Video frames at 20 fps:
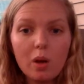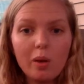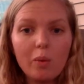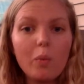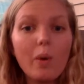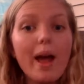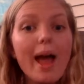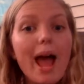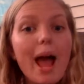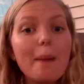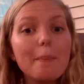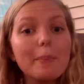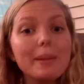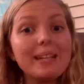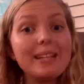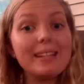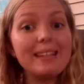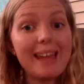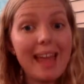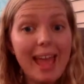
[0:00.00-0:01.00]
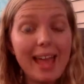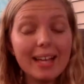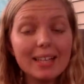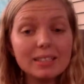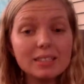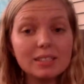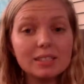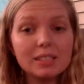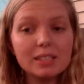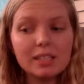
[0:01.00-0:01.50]
what happened
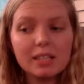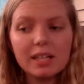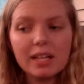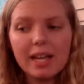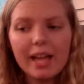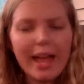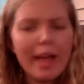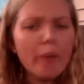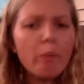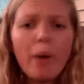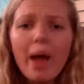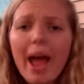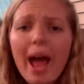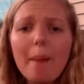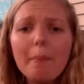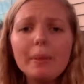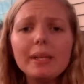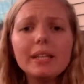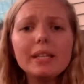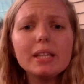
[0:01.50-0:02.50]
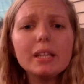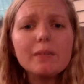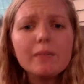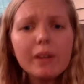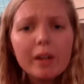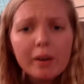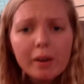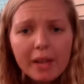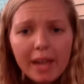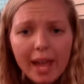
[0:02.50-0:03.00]
next, and what happened at the
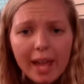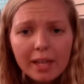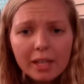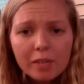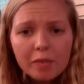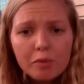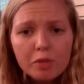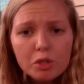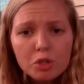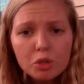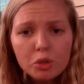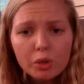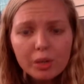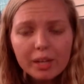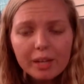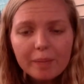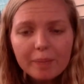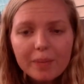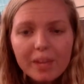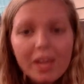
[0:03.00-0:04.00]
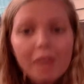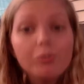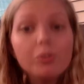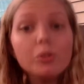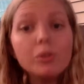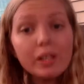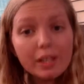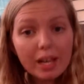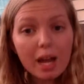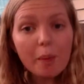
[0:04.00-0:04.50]
very end of the story. If you
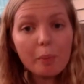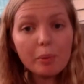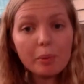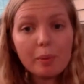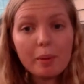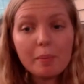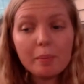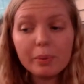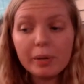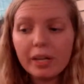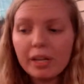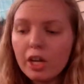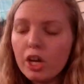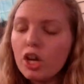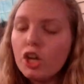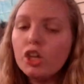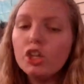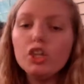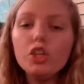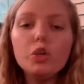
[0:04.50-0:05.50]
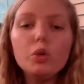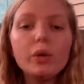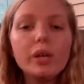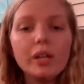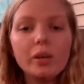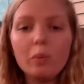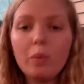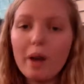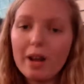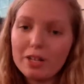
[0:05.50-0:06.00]
need help remembering, you
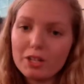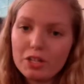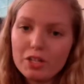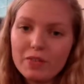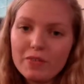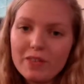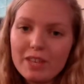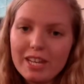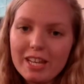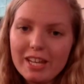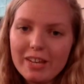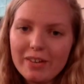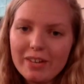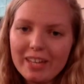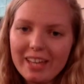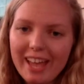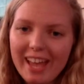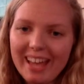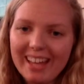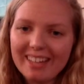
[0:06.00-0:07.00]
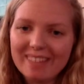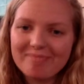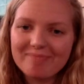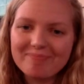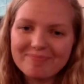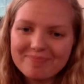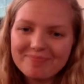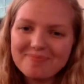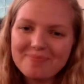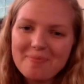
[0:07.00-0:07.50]
can watch the video again.
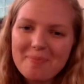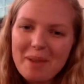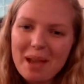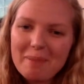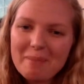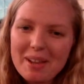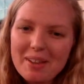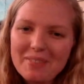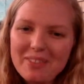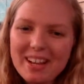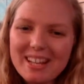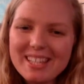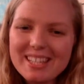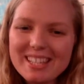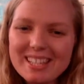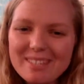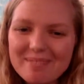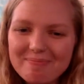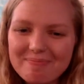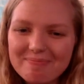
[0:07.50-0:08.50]
Bye, my friends.